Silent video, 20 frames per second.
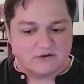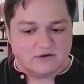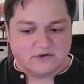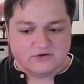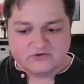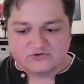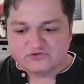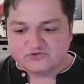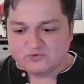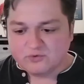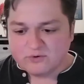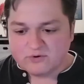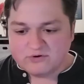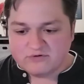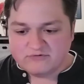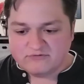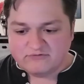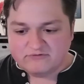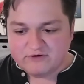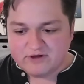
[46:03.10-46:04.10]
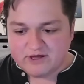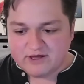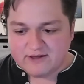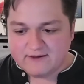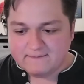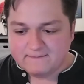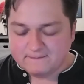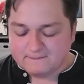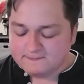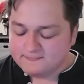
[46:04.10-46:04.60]
sort of
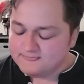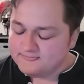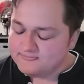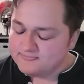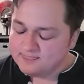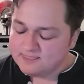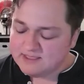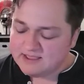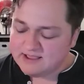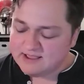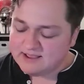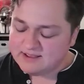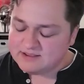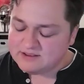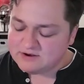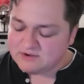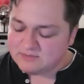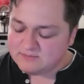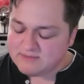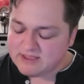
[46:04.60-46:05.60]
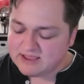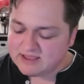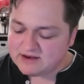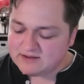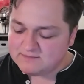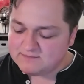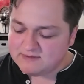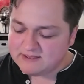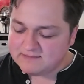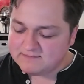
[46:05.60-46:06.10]

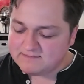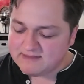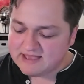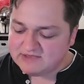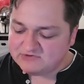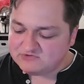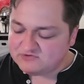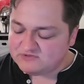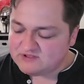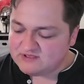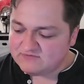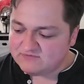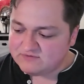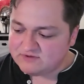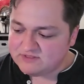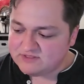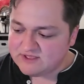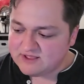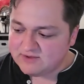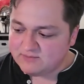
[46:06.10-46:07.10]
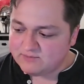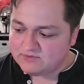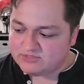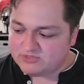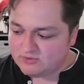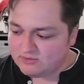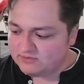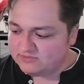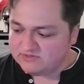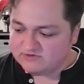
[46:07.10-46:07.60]
making a big mess and everything
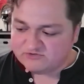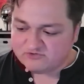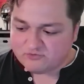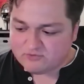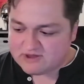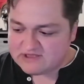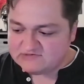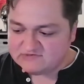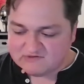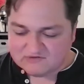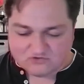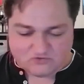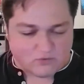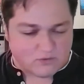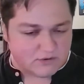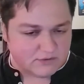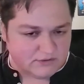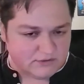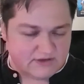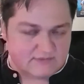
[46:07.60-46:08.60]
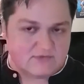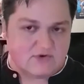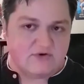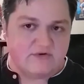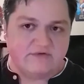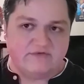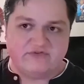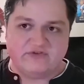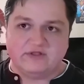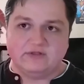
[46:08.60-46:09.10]
with all these crazy twirling
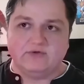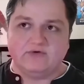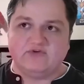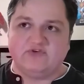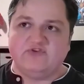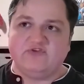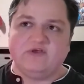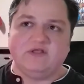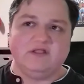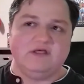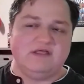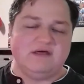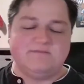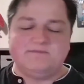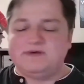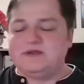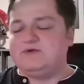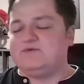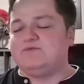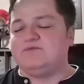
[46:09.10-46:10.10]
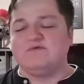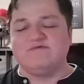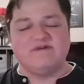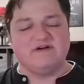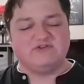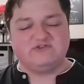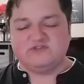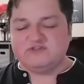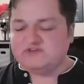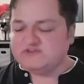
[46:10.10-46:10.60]
moves that look silly. That bit in
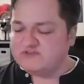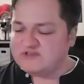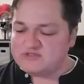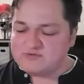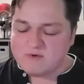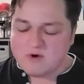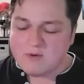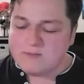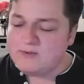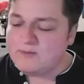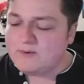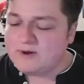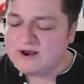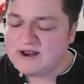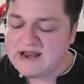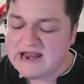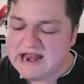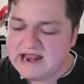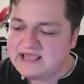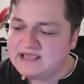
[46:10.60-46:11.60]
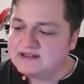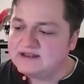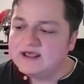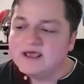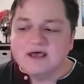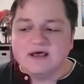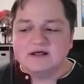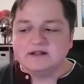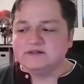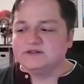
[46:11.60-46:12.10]
Revenge of the Sith where Obi-Wan and
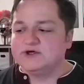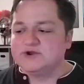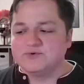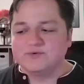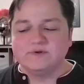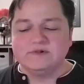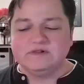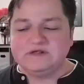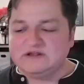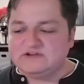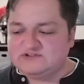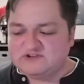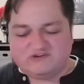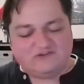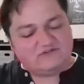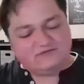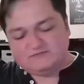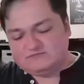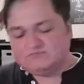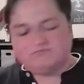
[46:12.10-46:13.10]
Anakin literally just